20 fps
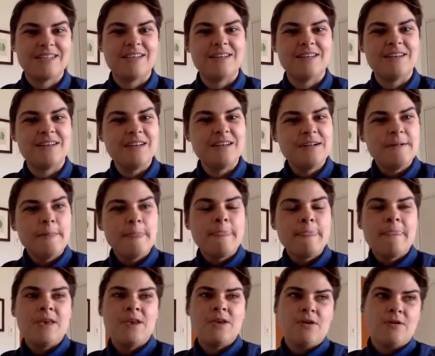And,
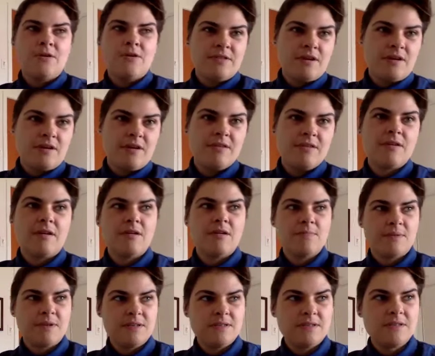you know, there are
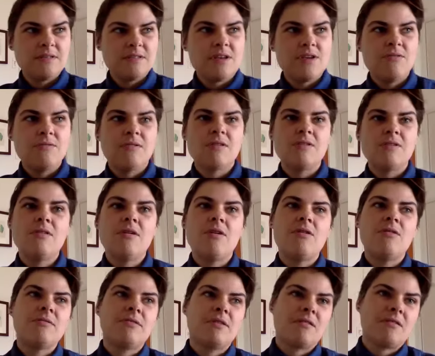places that you can
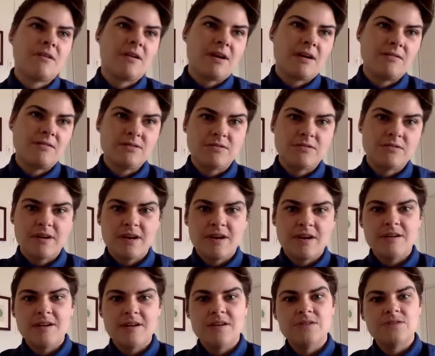go. There are outdoor
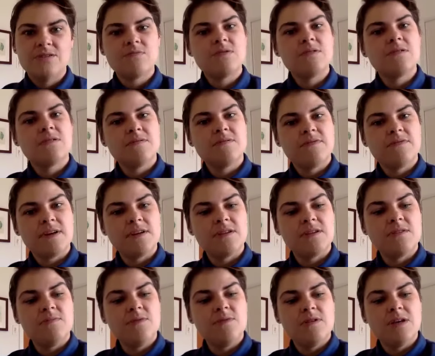areas where you can find
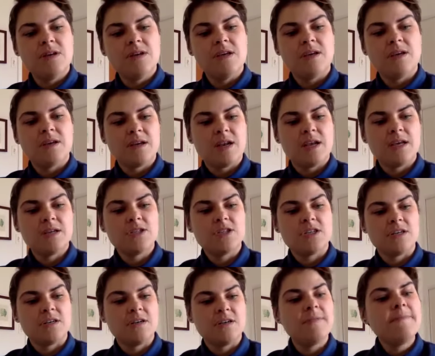community and
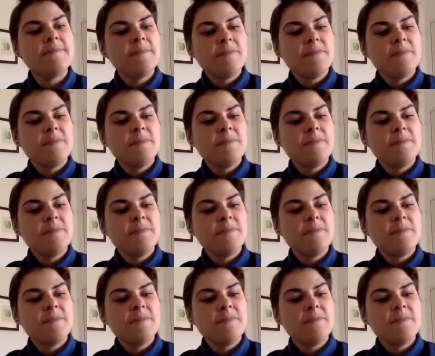connection.